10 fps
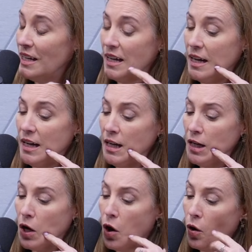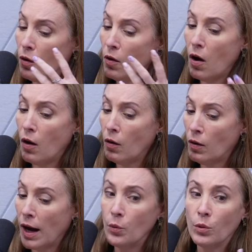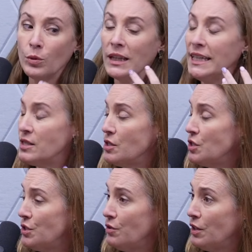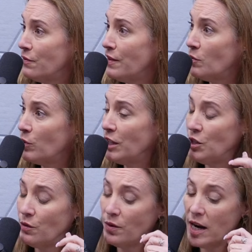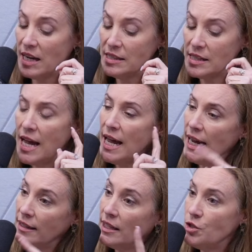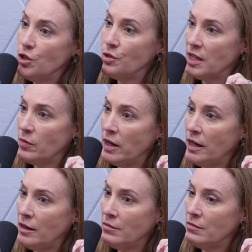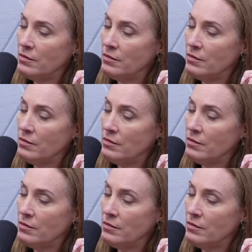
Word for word: uh, all all I will release it to your family and your friends unless you send me